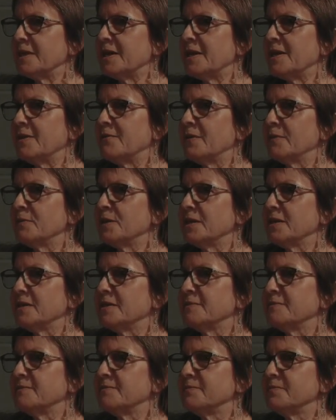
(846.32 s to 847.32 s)
if I'm gonna
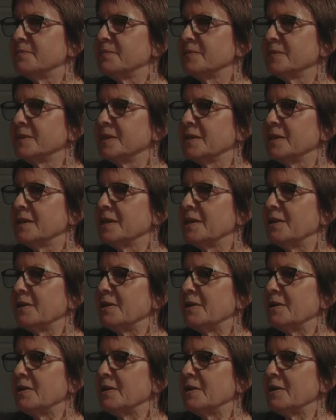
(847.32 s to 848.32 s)

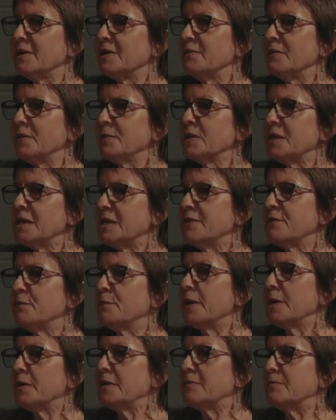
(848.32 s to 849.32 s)
live
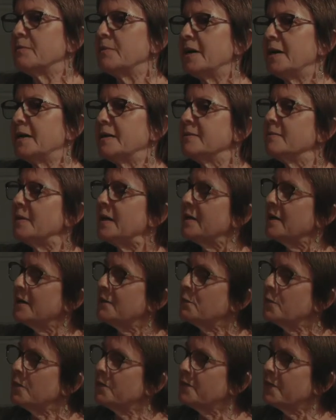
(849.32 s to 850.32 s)
my
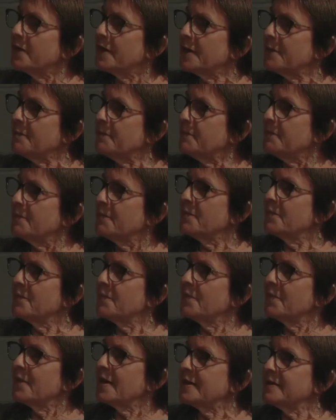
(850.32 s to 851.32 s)
life well for Him,
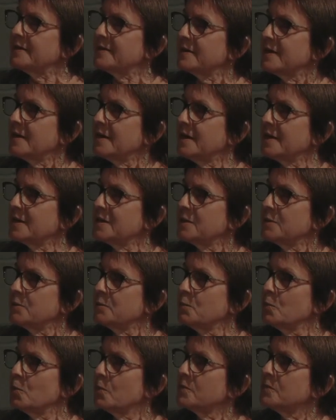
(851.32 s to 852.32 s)
then I don't
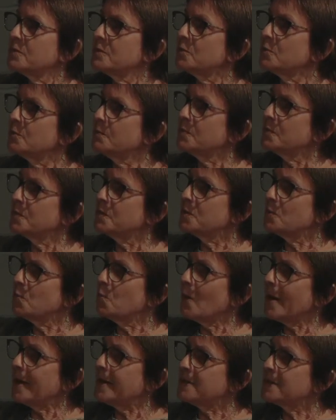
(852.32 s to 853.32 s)
want to
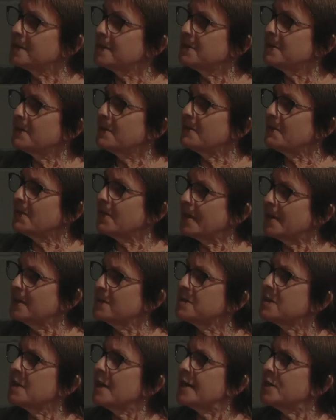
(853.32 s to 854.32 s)
waste things
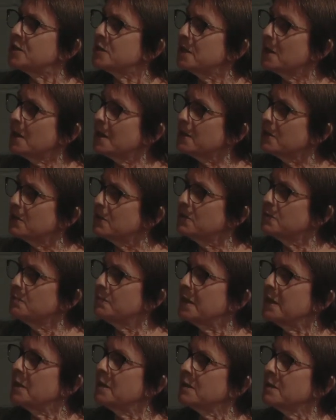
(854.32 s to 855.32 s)
that actually I could
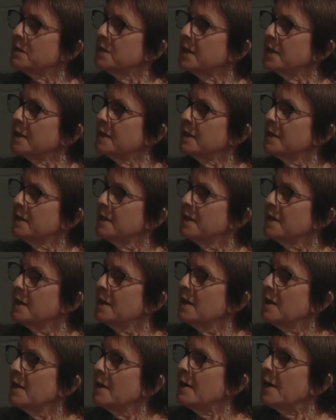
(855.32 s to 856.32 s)
be learning.
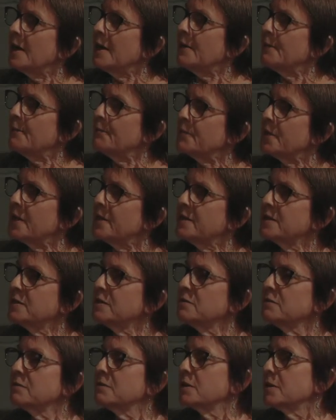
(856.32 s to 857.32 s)
And I
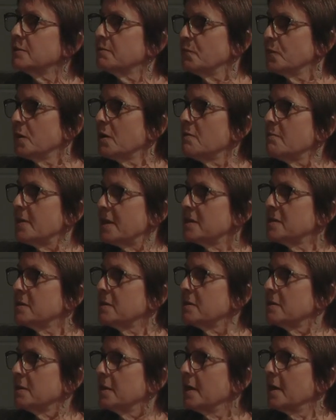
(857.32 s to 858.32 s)
know, going back to
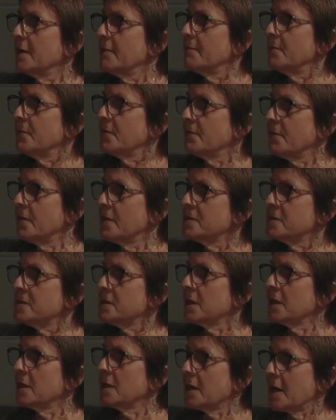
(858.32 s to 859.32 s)
the
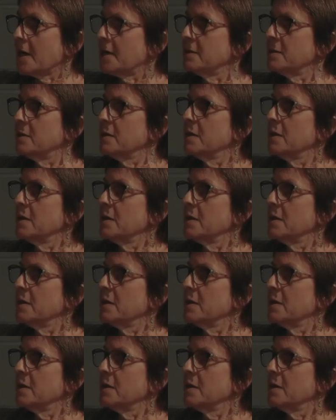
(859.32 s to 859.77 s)
fasting again,